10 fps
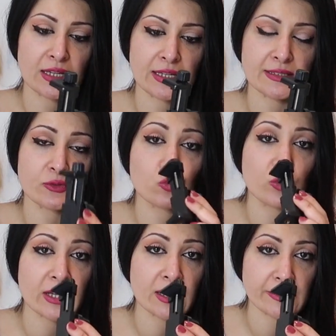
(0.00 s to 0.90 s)
is
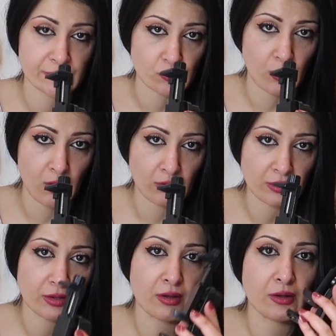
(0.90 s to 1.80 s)
really
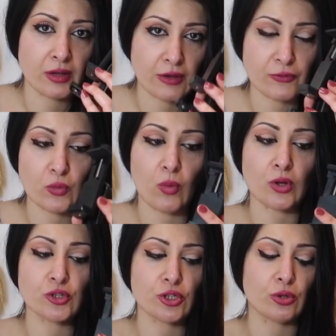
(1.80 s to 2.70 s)
strong if you
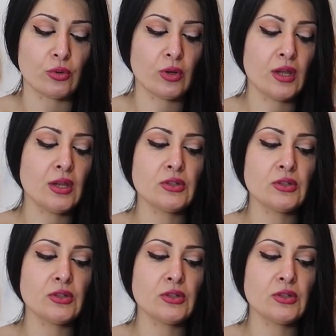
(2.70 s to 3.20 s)
want to.